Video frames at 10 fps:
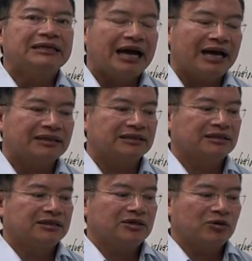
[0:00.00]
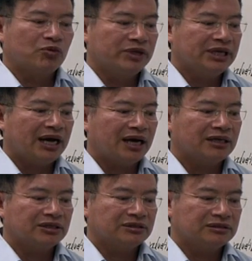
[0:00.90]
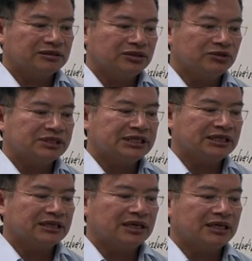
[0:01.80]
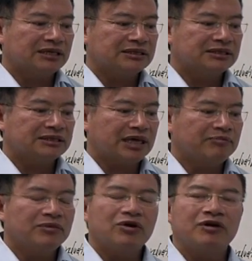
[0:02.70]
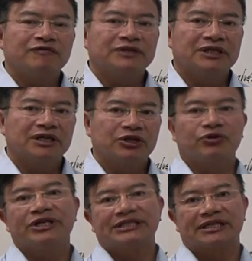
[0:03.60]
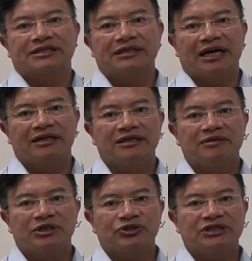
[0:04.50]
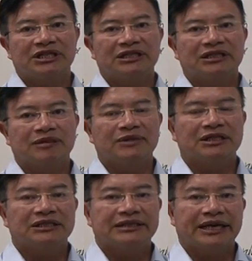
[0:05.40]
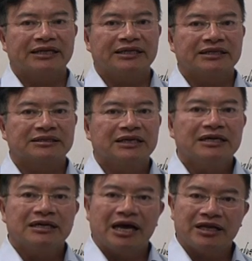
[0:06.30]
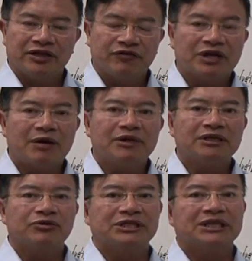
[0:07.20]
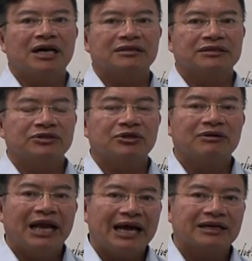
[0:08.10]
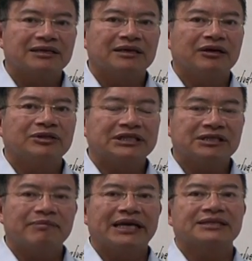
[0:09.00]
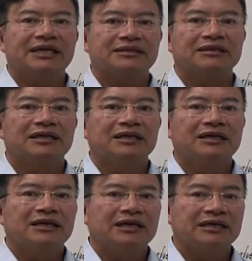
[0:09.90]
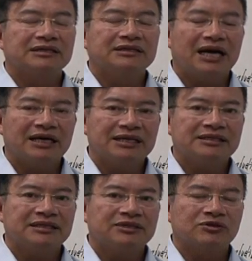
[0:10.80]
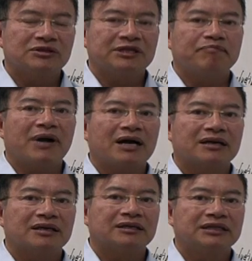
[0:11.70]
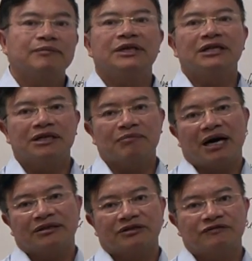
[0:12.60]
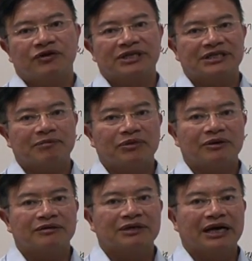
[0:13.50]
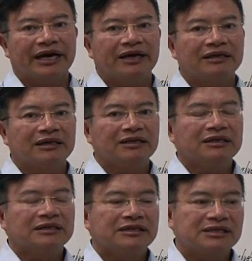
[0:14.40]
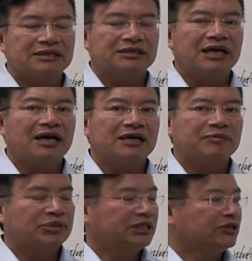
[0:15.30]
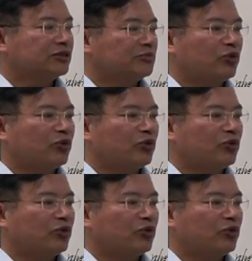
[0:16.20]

that we are using uh, some of the heuristics uh, in the machine learning, deep learning techniques. And if you come out the results, you don't like, uh, it doesn't make sense. It's not easy to debug a deep learning model, for example. And this is not a particular